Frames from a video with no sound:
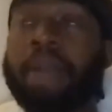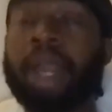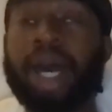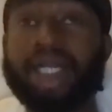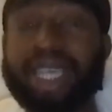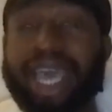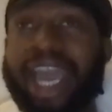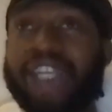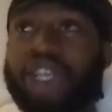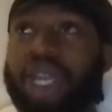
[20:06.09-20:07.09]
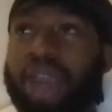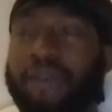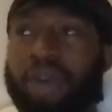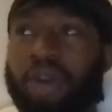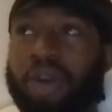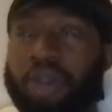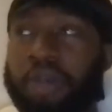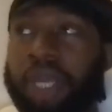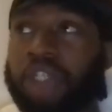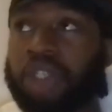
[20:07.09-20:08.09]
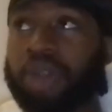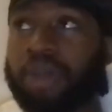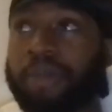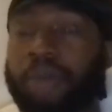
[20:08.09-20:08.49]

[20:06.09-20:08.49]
Plus, actually, I forgot to mention